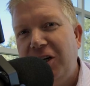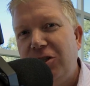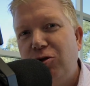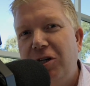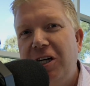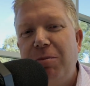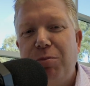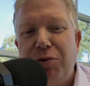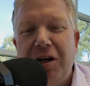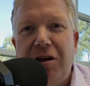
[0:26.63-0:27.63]
Really enjoy
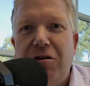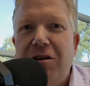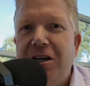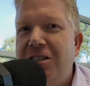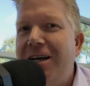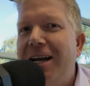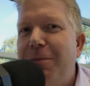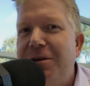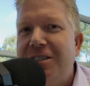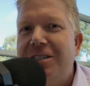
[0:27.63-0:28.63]
bringing you these daily
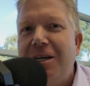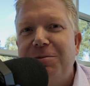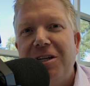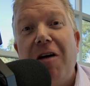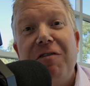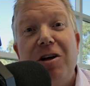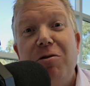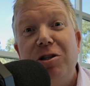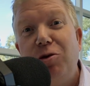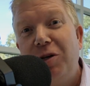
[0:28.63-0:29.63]
business tips, and hopefully
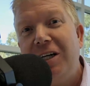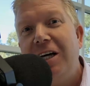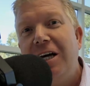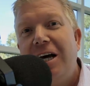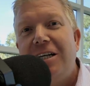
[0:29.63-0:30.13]
you're enjoying